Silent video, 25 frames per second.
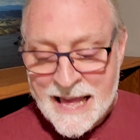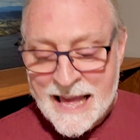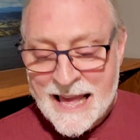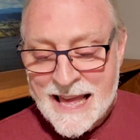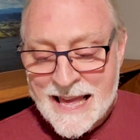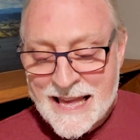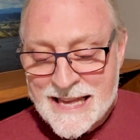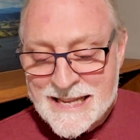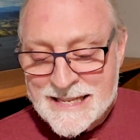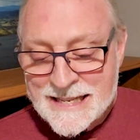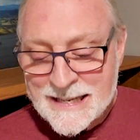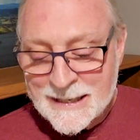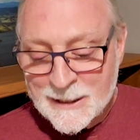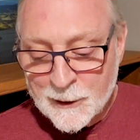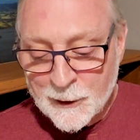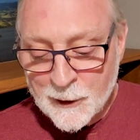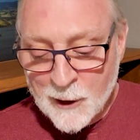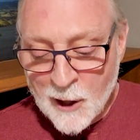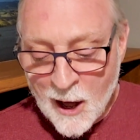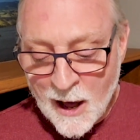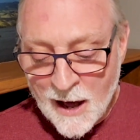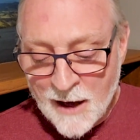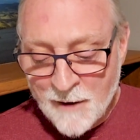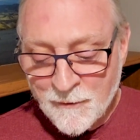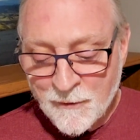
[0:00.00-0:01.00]
Is it
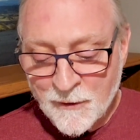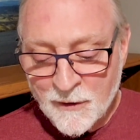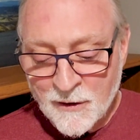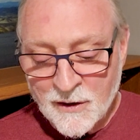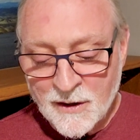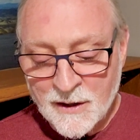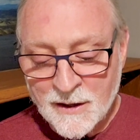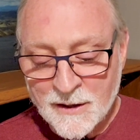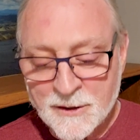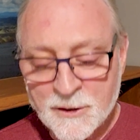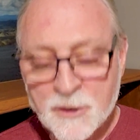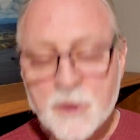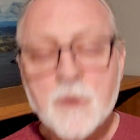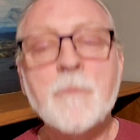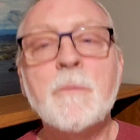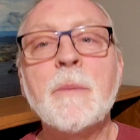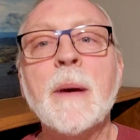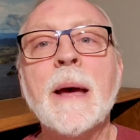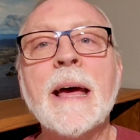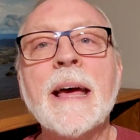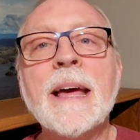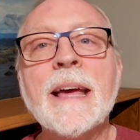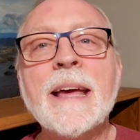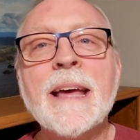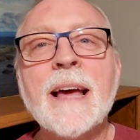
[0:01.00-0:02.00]
lawful to
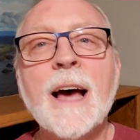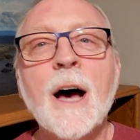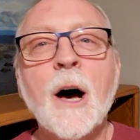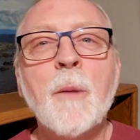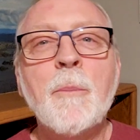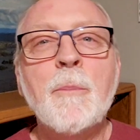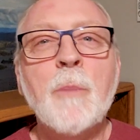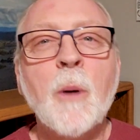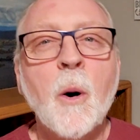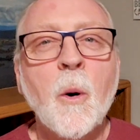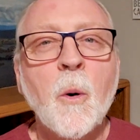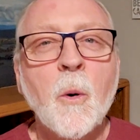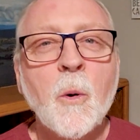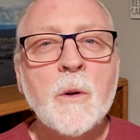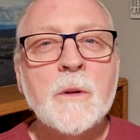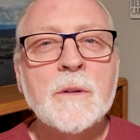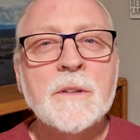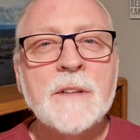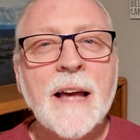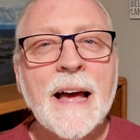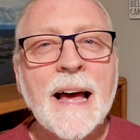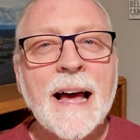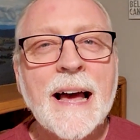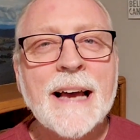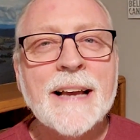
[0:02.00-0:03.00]
pay a poll
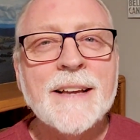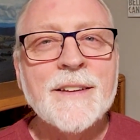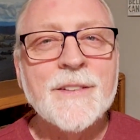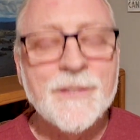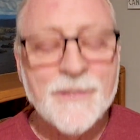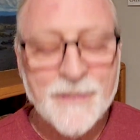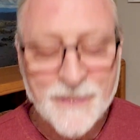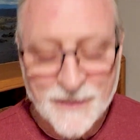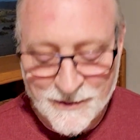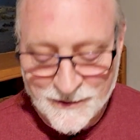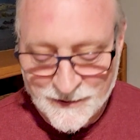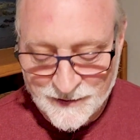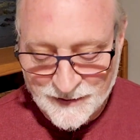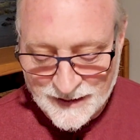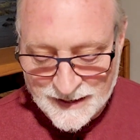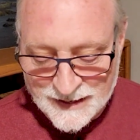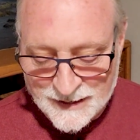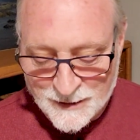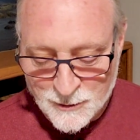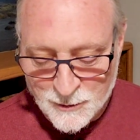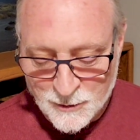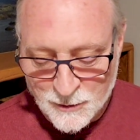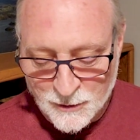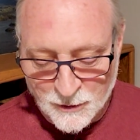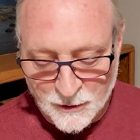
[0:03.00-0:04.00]
tax to
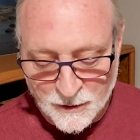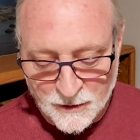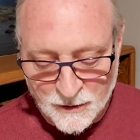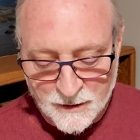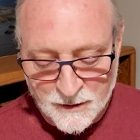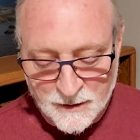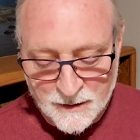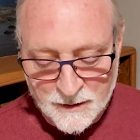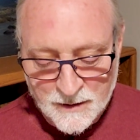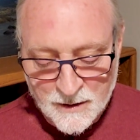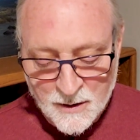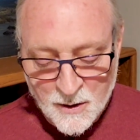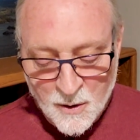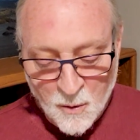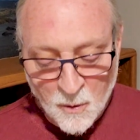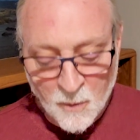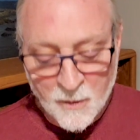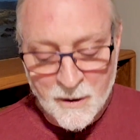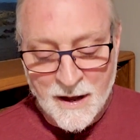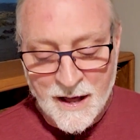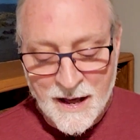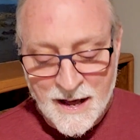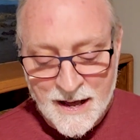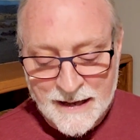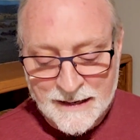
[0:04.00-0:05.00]
Caesar or
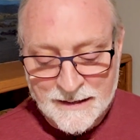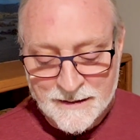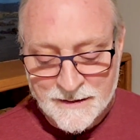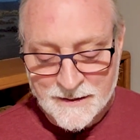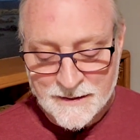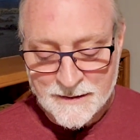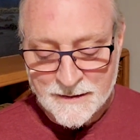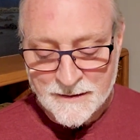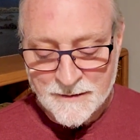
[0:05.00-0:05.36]
not?